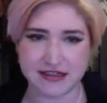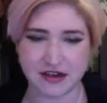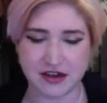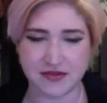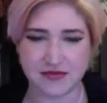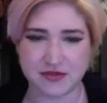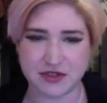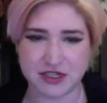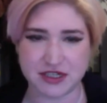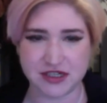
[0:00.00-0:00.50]

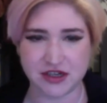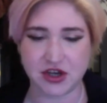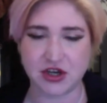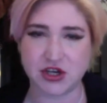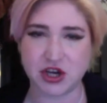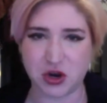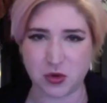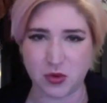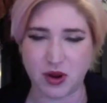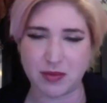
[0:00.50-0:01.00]
I've designed
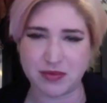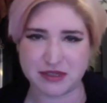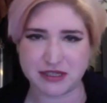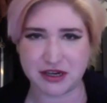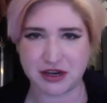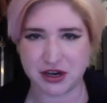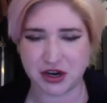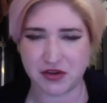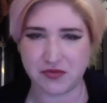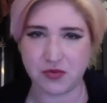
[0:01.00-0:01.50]
her
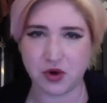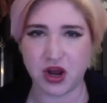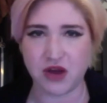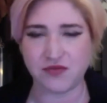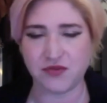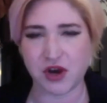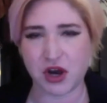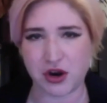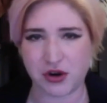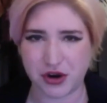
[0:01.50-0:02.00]
website and I've
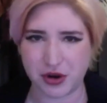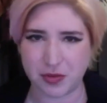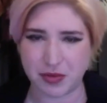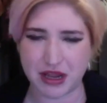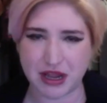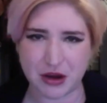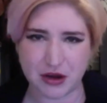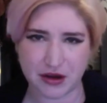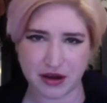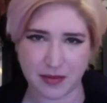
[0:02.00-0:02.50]
worked for her in a
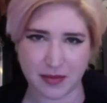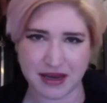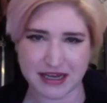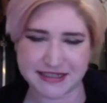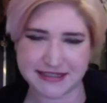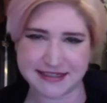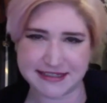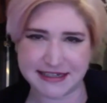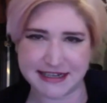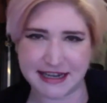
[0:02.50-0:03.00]
PR
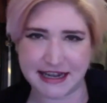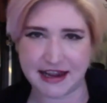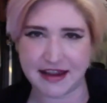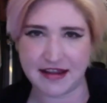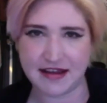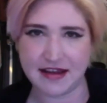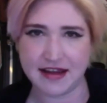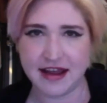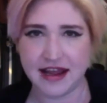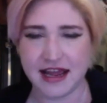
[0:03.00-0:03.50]
capacity,
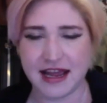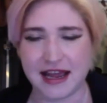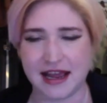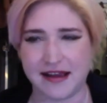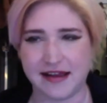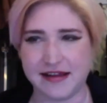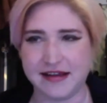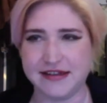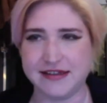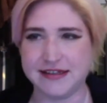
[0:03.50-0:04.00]

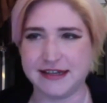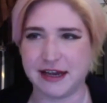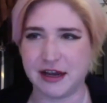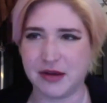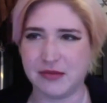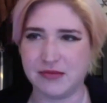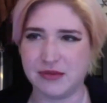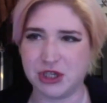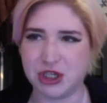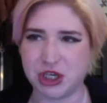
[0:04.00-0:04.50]
and
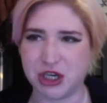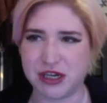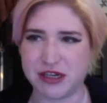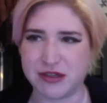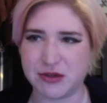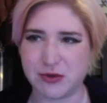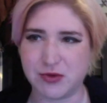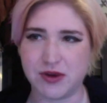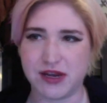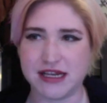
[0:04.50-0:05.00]

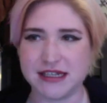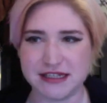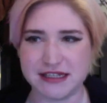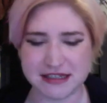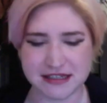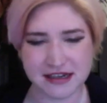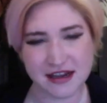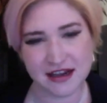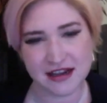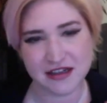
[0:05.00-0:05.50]
she's
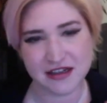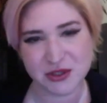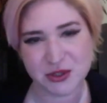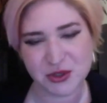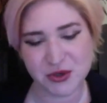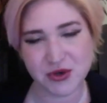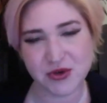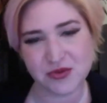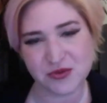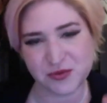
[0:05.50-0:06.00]
always
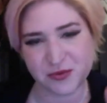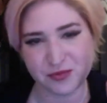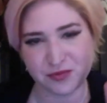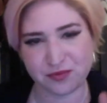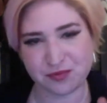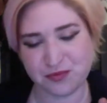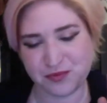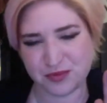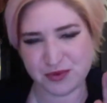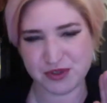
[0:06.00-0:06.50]
sort of,
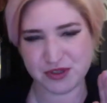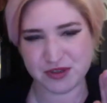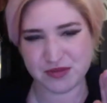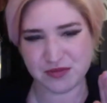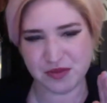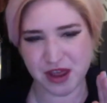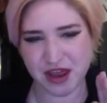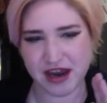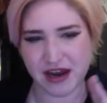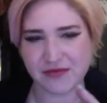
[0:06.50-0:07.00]

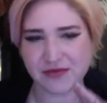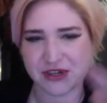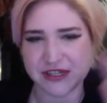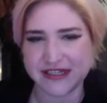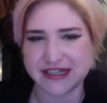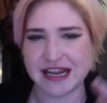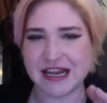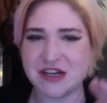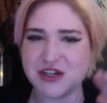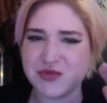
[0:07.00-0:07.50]
at every
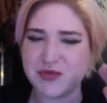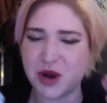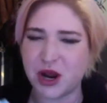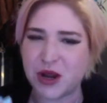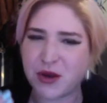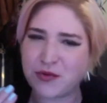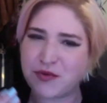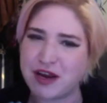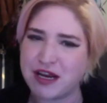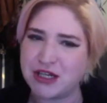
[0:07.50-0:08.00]
stage of
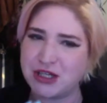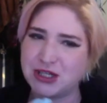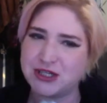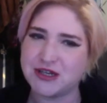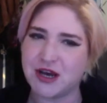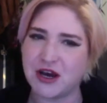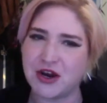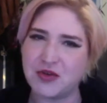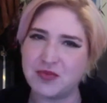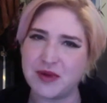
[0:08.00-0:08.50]
my career,
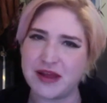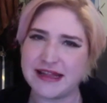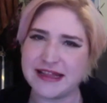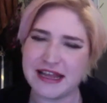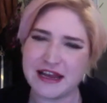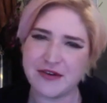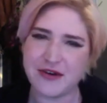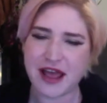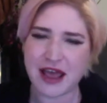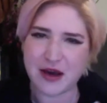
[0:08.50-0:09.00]
she's kind of been
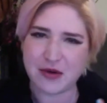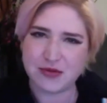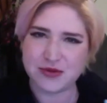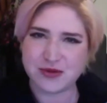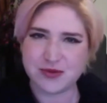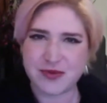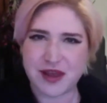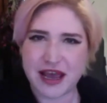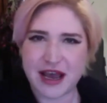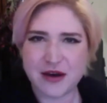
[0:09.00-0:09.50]
there and
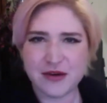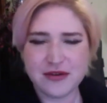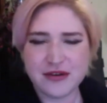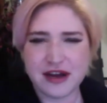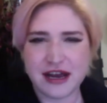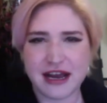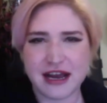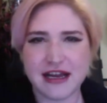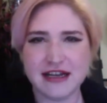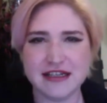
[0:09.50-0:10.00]
helped me out.
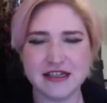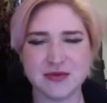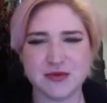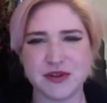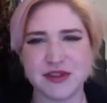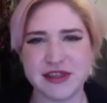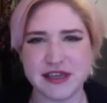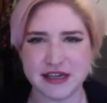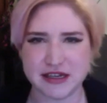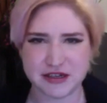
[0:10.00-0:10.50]
And
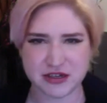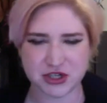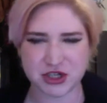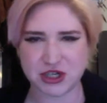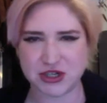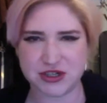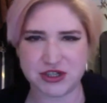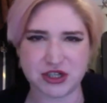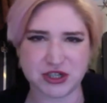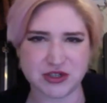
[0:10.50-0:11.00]
with this,
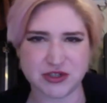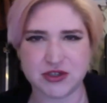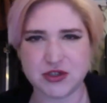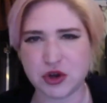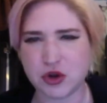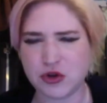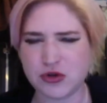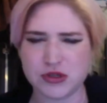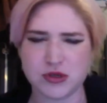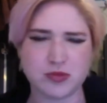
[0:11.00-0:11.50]
she's just
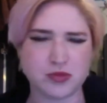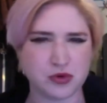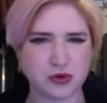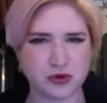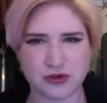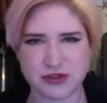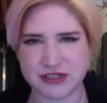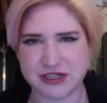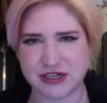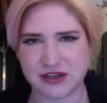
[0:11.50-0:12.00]
so
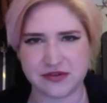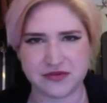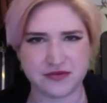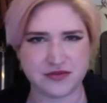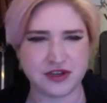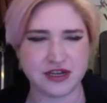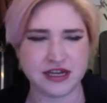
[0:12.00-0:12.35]
supportive.